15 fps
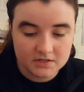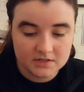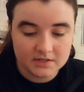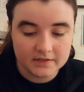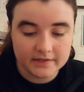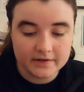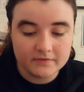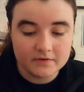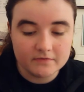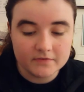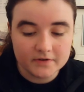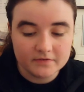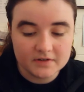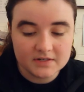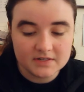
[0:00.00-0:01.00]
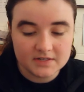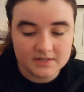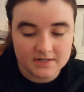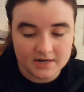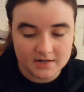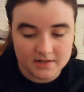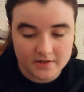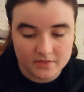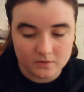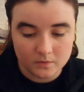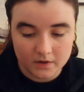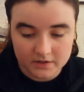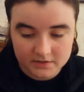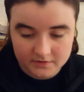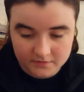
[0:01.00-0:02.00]
to live in vivid detail on the
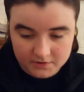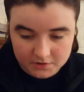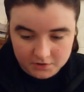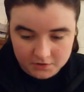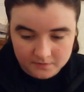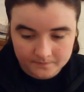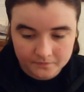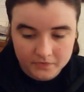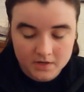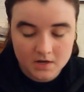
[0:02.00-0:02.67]
walls of a tomb.